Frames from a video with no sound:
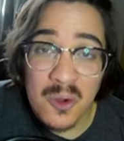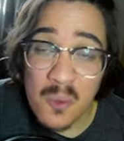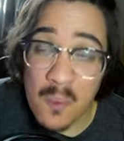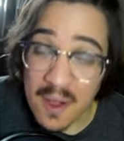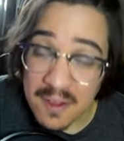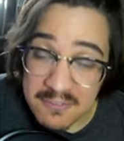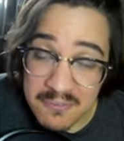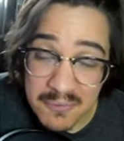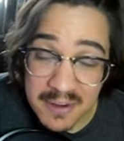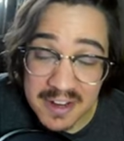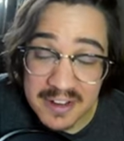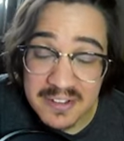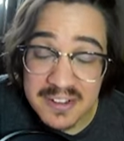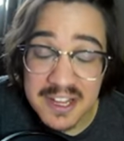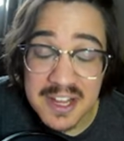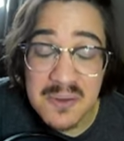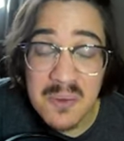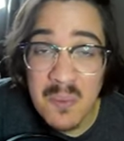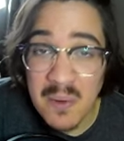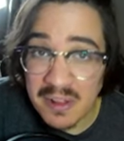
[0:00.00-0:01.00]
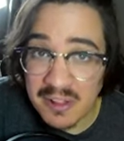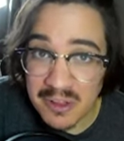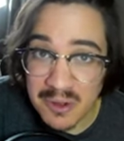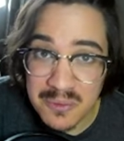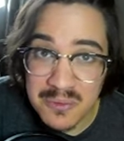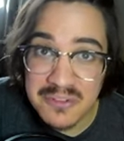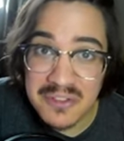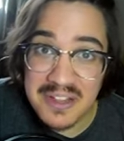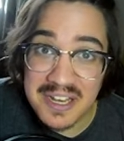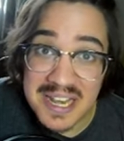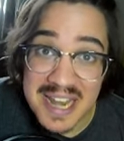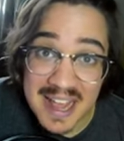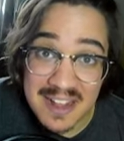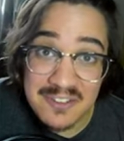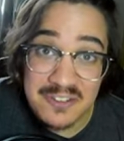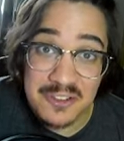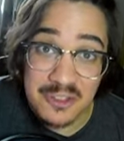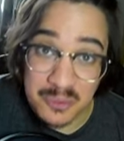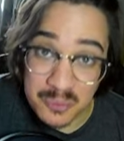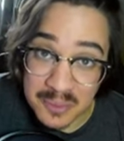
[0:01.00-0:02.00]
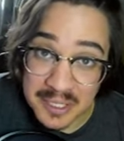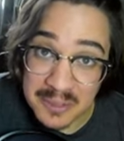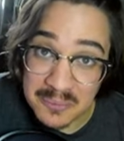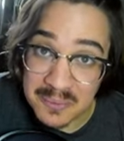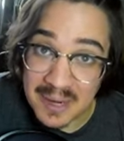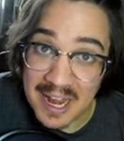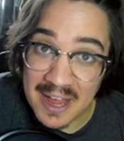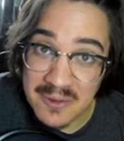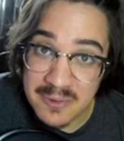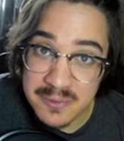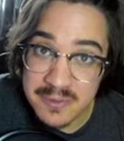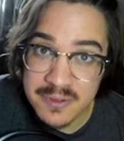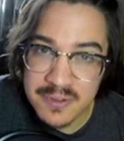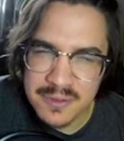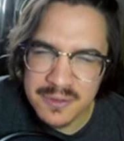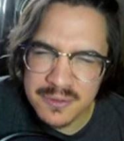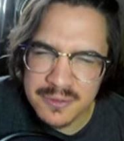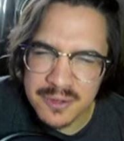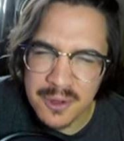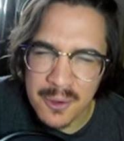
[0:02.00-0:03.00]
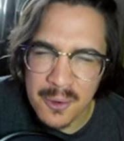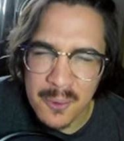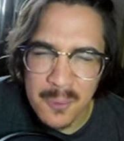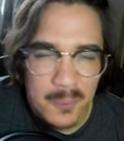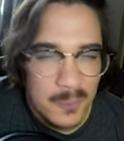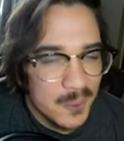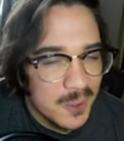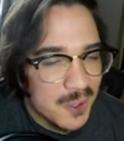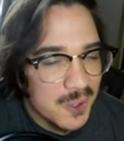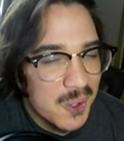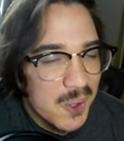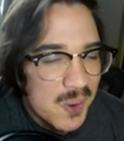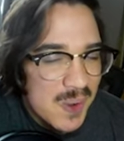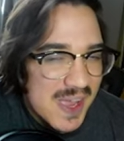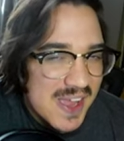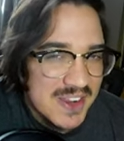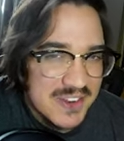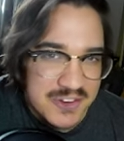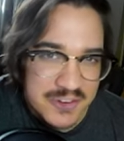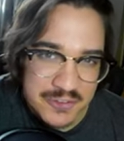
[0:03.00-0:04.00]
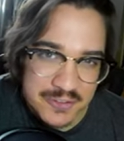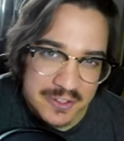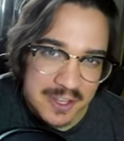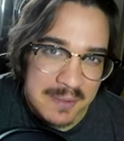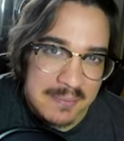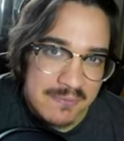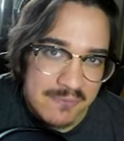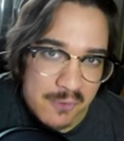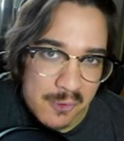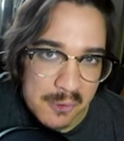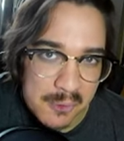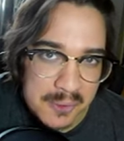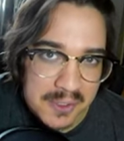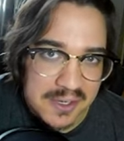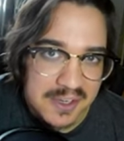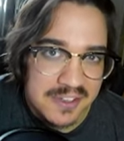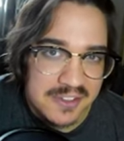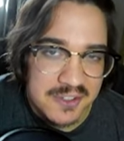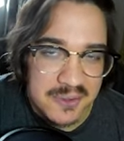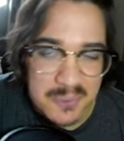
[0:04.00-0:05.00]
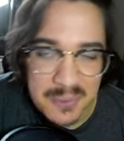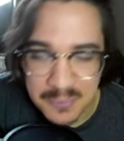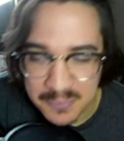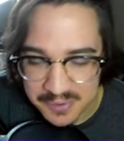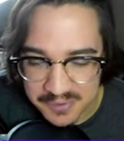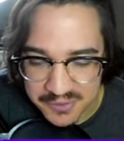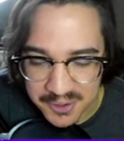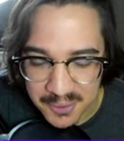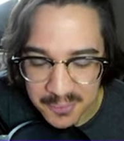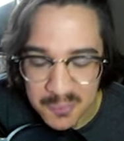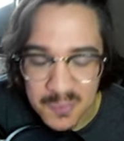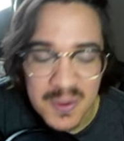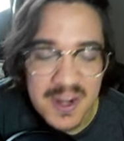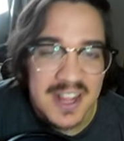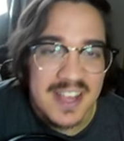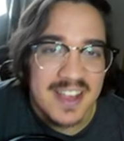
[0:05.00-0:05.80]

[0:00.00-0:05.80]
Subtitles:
Quite frankly, we lose the next three rounds, so we're gonna go ahead and just skip forward to when we start winning.